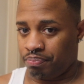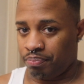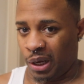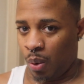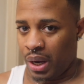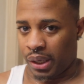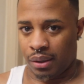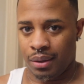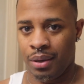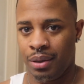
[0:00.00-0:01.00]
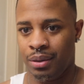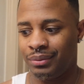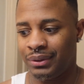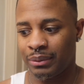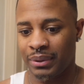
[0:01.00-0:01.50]
be quiet.
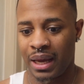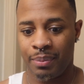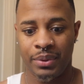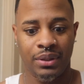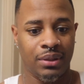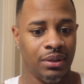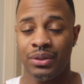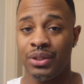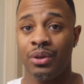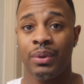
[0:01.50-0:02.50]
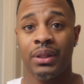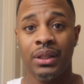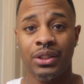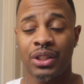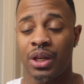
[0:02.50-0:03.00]
Something happens, deal with
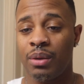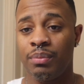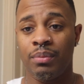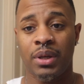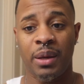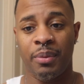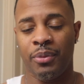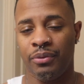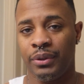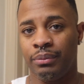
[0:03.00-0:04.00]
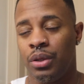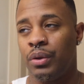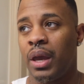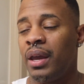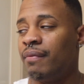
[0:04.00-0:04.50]
it, shut up, keep it moving. You
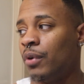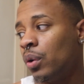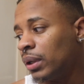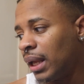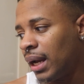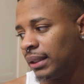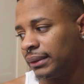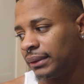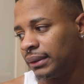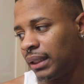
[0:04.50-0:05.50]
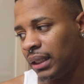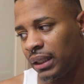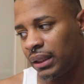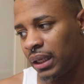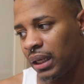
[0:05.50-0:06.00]
can't vocalize
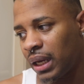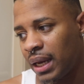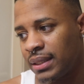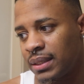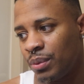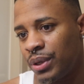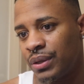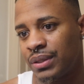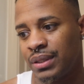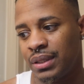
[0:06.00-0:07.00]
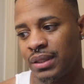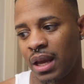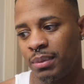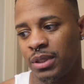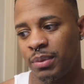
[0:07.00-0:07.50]
anything at someone else's
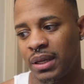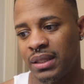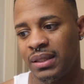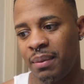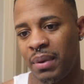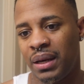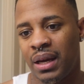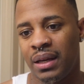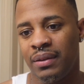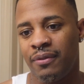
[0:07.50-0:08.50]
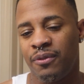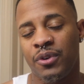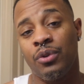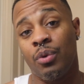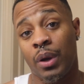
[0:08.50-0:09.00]
establishment because they may not
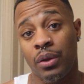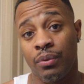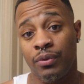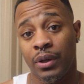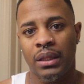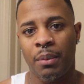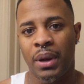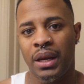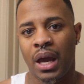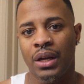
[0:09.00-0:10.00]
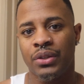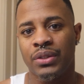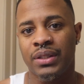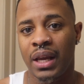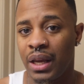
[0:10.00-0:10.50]
feel the way you feel. They may not
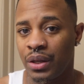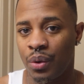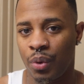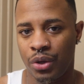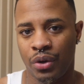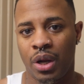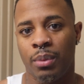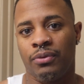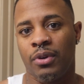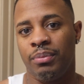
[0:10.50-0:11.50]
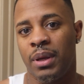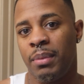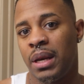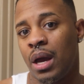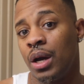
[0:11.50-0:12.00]
understand where you're coming from. They
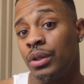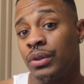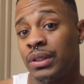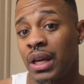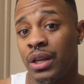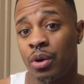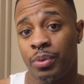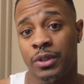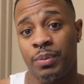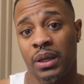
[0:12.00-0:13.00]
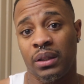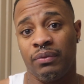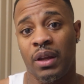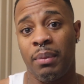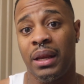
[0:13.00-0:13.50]
may not understand your
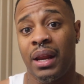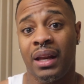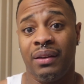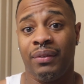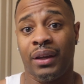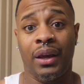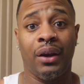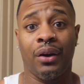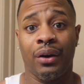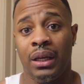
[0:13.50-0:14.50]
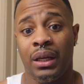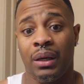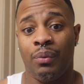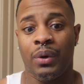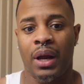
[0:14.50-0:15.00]
perspective. They may not even care.
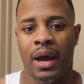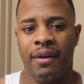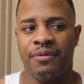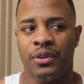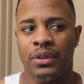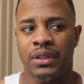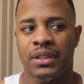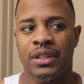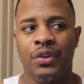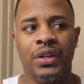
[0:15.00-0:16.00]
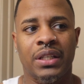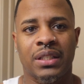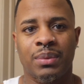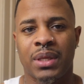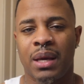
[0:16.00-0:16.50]
And what I feel is
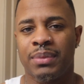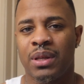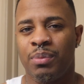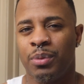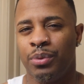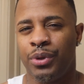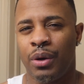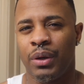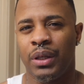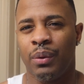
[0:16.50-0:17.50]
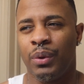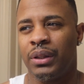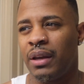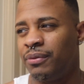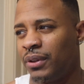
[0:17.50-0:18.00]
serious, sometimes some people don't. And then
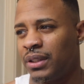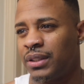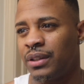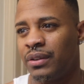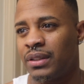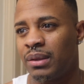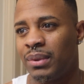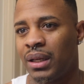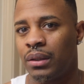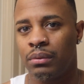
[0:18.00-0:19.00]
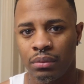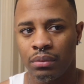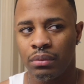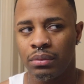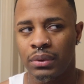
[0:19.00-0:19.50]
what they feel is serious, I'm like,
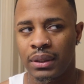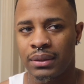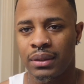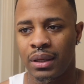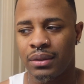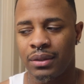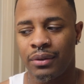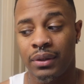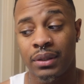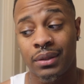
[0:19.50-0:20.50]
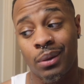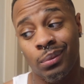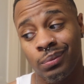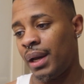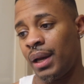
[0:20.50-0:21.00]
that's not serious. So
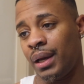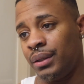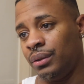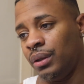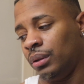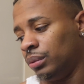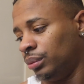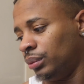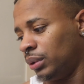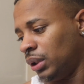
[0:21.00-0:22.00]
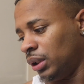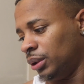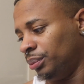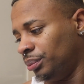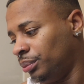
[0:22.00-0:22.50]
I don't know.
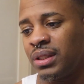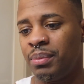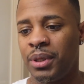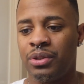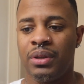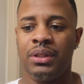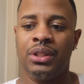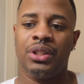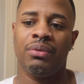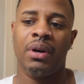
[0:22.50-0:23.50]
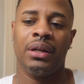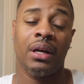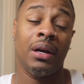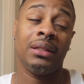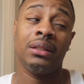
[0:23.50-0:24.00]
It's a big transition right
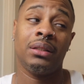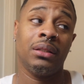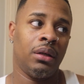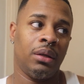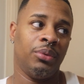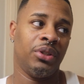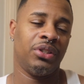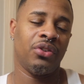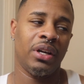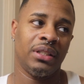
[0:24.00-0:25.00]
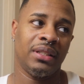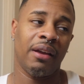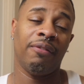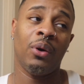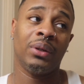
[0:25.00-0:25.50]
now. I'm just trying to
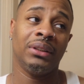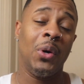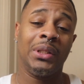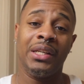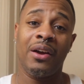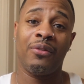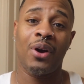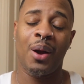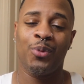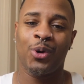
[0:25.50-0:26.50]
stay focused. More than ever, I'm